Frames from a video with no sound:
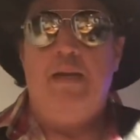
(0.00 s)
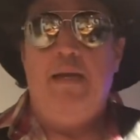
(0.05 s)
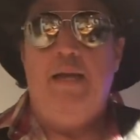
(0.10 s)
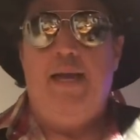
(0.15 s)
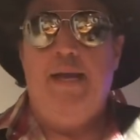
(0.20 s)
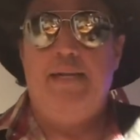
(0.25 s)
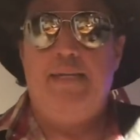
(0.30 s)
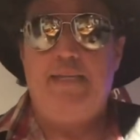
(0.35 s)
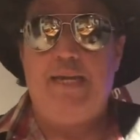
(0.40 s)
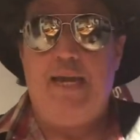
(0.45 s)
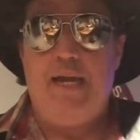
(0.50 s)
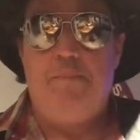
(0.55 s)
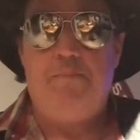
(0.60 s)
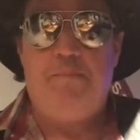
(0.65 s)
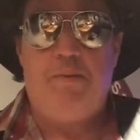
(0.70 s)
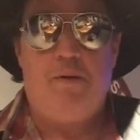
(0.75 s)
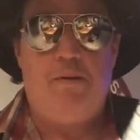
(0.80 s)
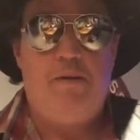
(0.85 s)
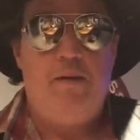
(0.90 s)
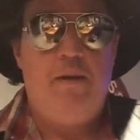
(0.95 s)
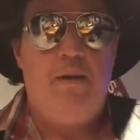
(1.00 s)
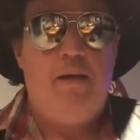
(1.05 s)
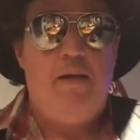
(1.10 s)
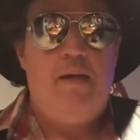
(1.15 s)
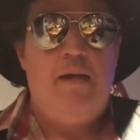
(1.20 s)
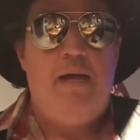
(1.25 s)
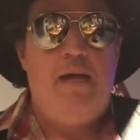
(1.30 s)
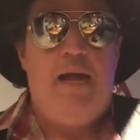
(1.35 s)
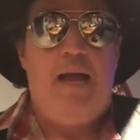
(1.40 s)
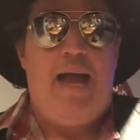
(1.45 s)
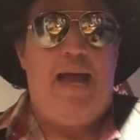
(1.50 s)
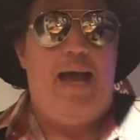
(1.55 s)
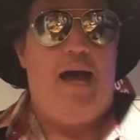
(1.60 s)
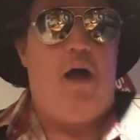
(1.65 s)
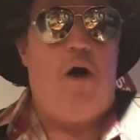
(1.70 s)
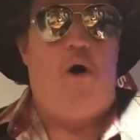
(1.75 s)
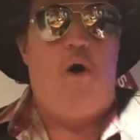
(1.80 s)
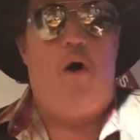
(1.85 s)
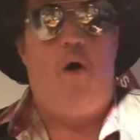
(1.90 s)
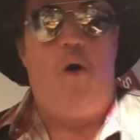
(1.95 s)
Example,
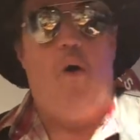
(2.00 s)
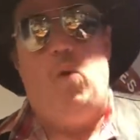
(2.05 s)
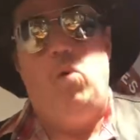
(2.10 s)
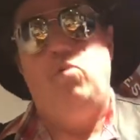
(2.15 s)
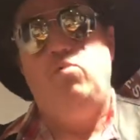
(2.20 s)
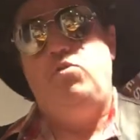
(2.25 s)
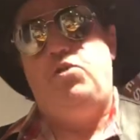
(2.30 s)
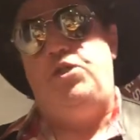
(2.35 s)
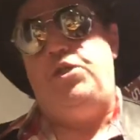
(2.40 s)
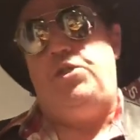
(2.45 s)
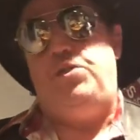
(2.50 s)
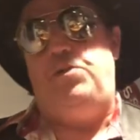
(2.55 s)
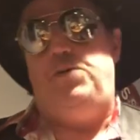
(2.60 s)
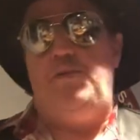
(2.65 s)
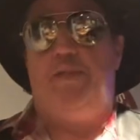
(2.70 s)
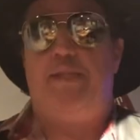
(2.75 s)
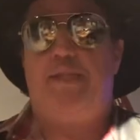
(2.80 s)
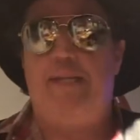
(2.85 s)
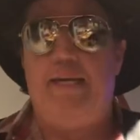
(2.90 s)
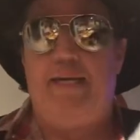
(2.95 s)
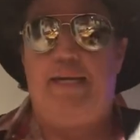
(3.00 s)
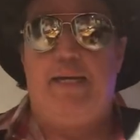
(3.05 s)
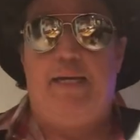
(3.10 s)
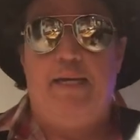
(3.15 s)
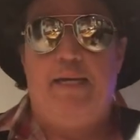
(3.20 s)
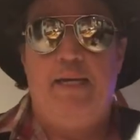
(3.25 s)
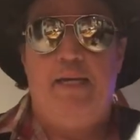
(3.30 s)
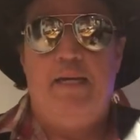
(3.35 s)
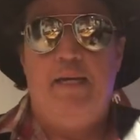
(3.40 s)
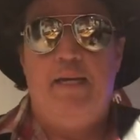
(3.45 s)
how old do you think